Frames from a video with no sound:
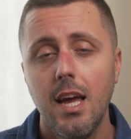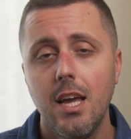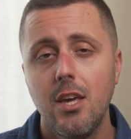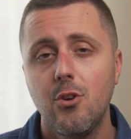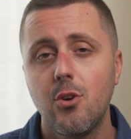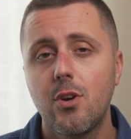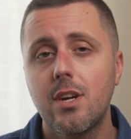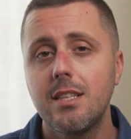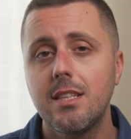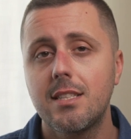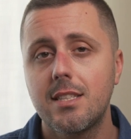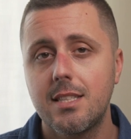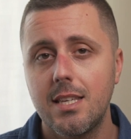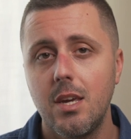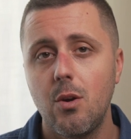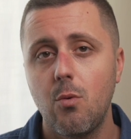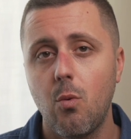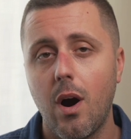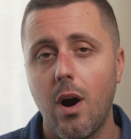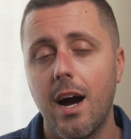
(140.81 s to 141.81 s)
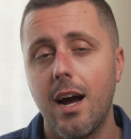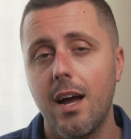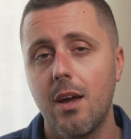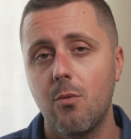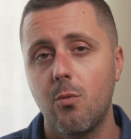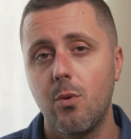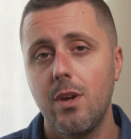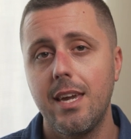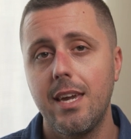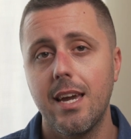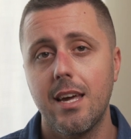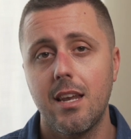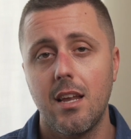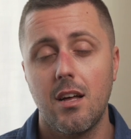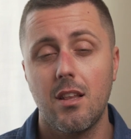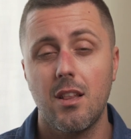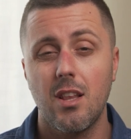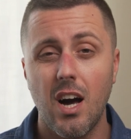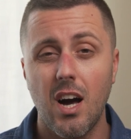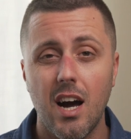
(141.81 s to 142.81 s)
you can see why we get
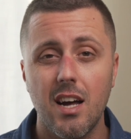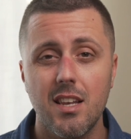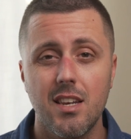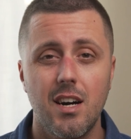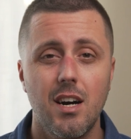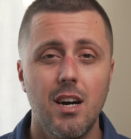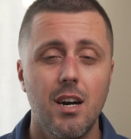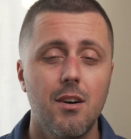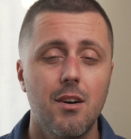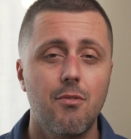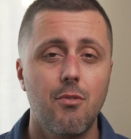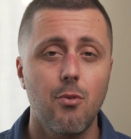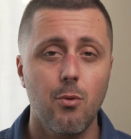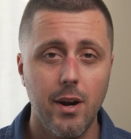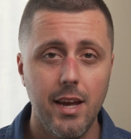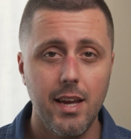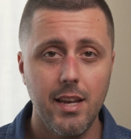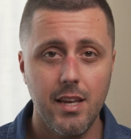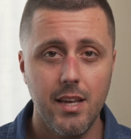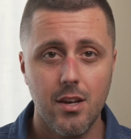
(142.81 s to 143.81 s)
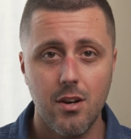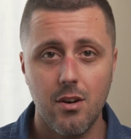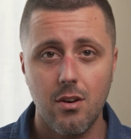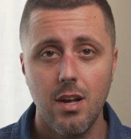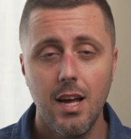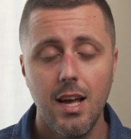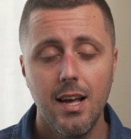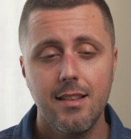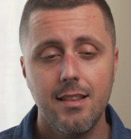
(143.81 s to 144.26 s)
a lot of rain here.